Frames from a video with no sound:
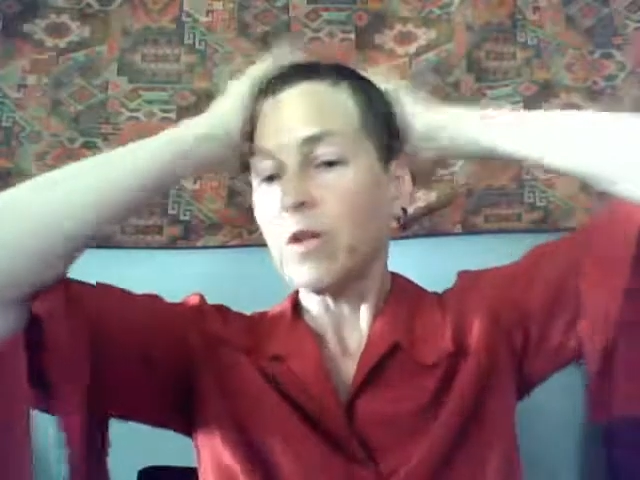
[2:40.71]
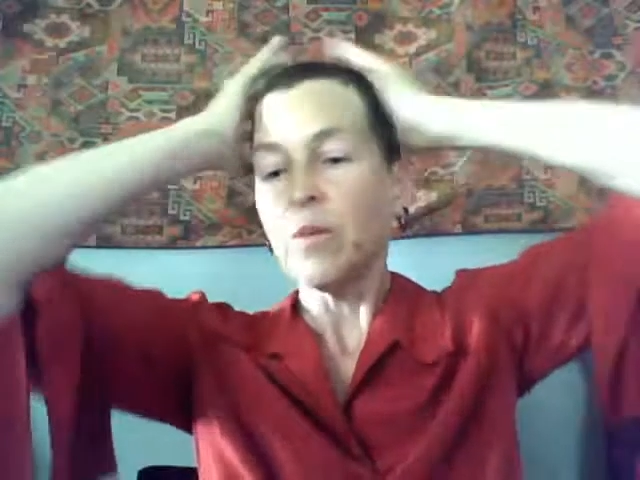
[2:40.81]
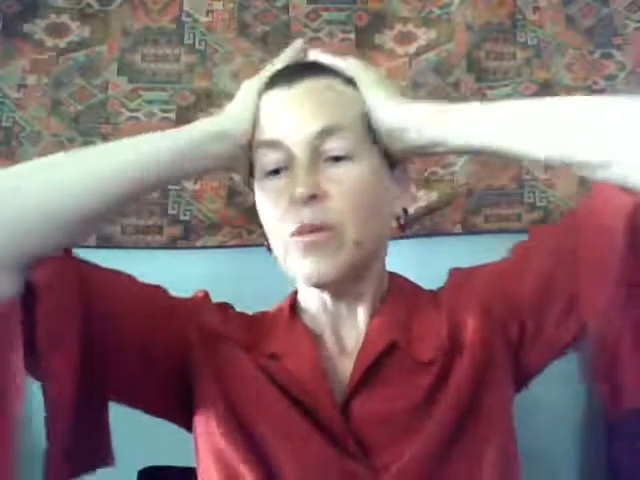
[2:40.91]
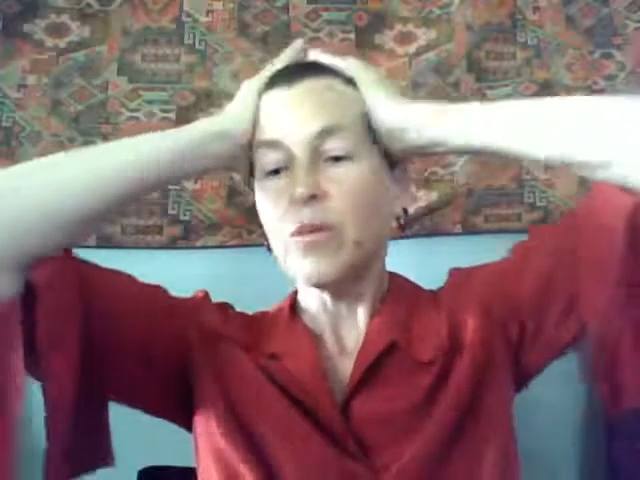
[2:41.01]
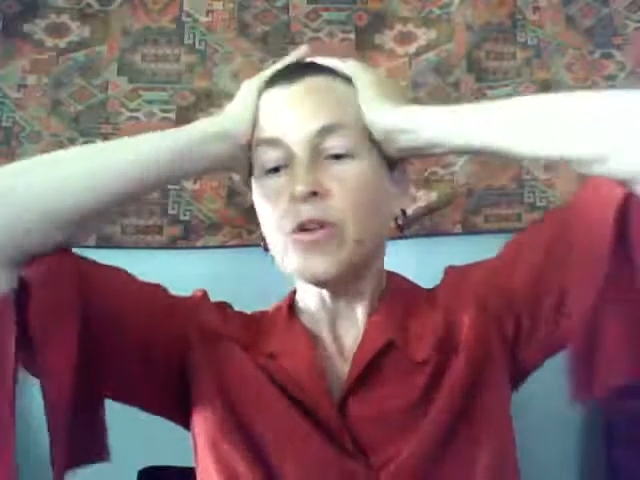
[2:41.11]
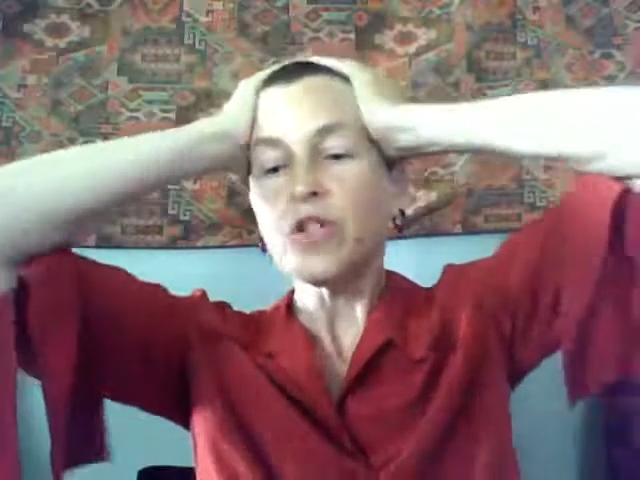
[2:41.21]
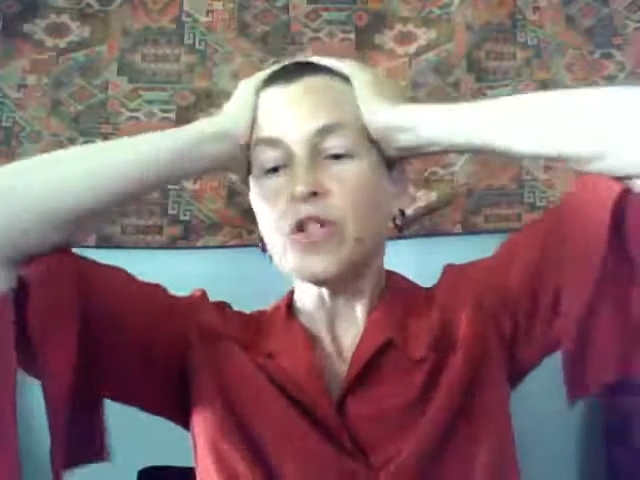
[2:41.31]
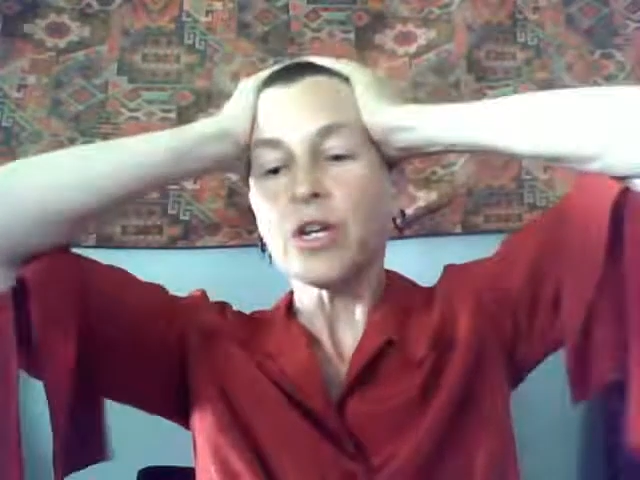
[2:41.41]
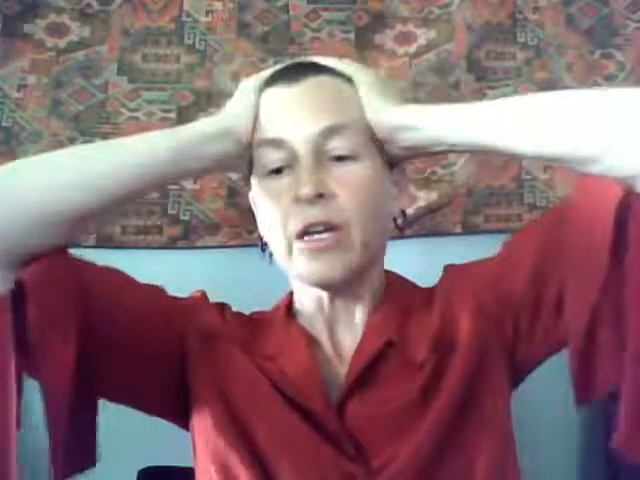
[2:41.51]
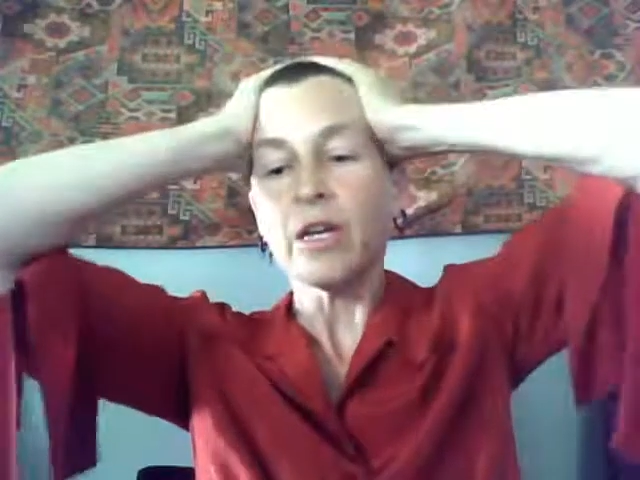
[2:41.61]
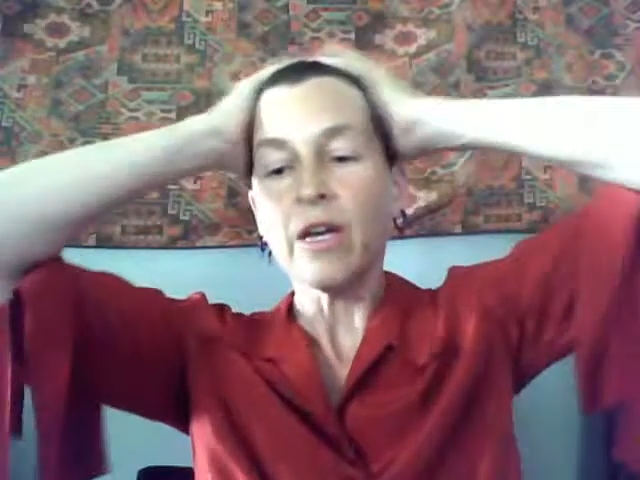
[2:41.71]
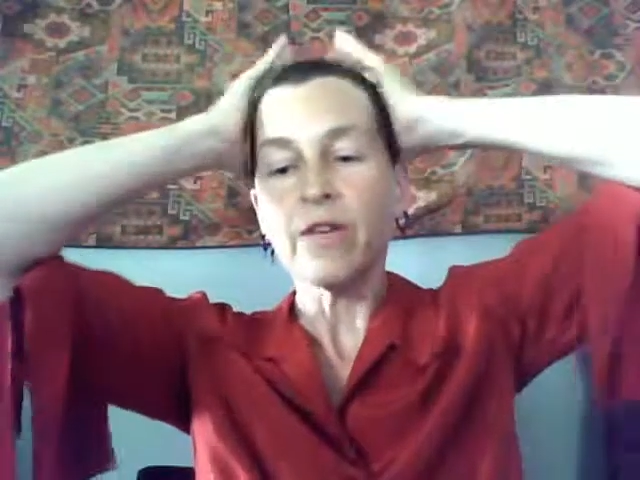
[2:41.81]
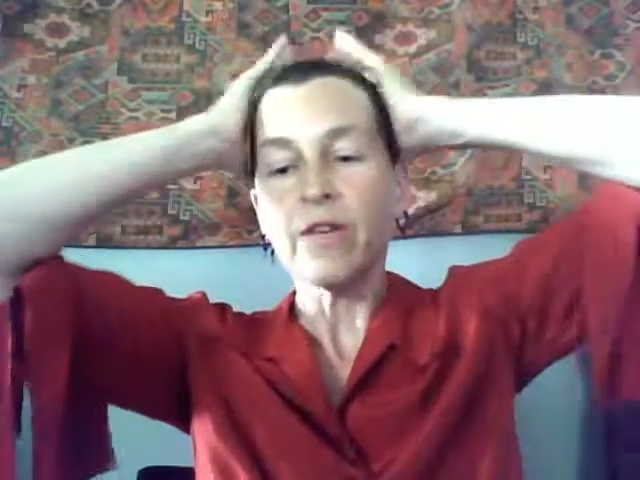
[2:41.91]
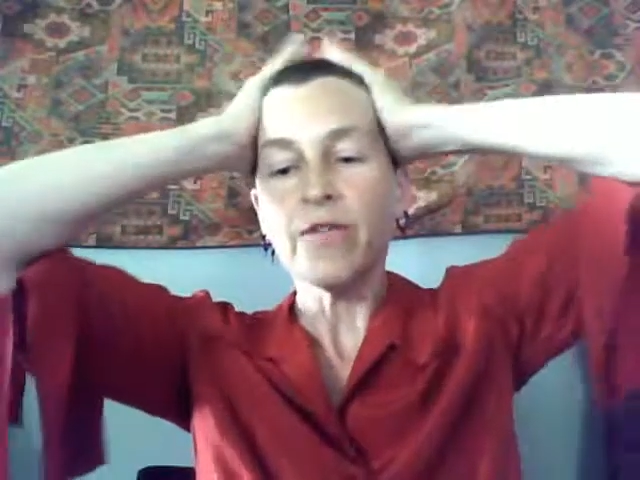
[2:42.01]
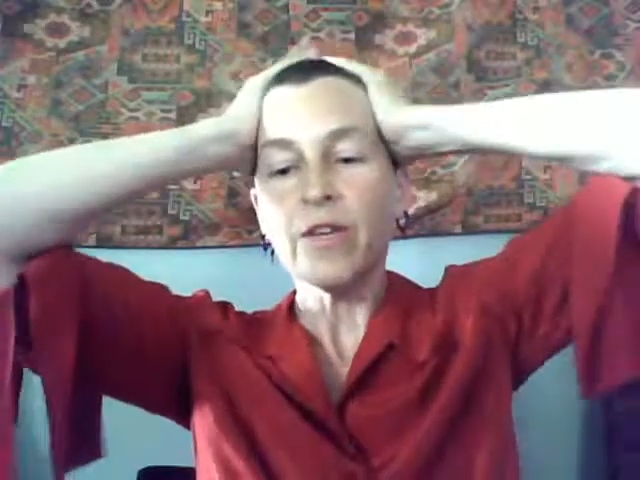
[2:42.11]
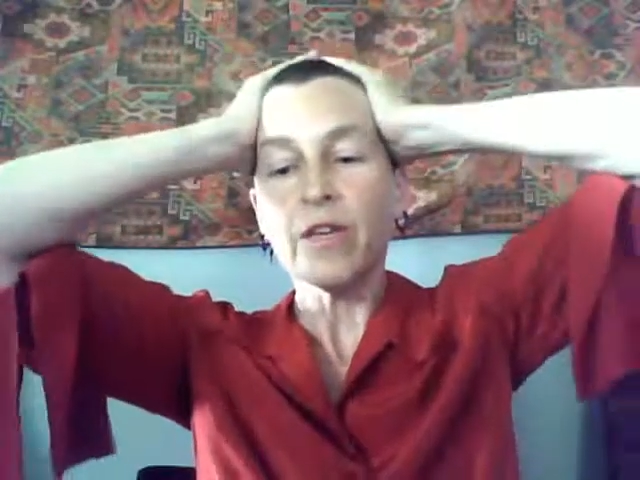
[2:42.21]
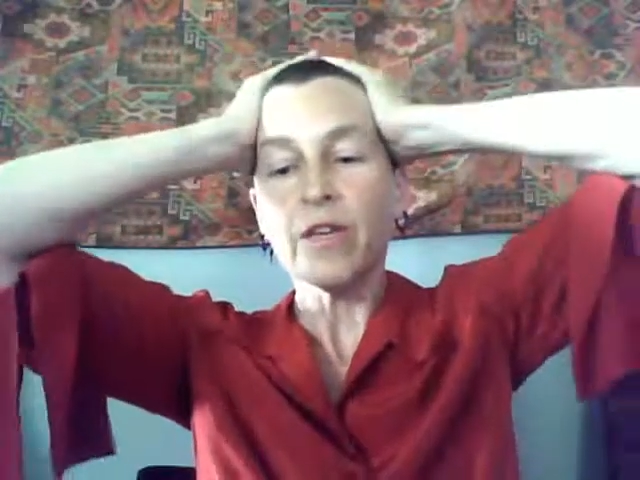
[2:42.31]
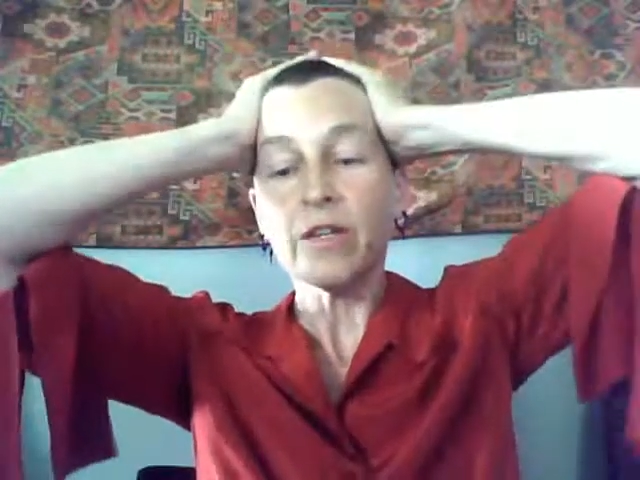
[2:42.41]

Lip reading: pushing and feeling.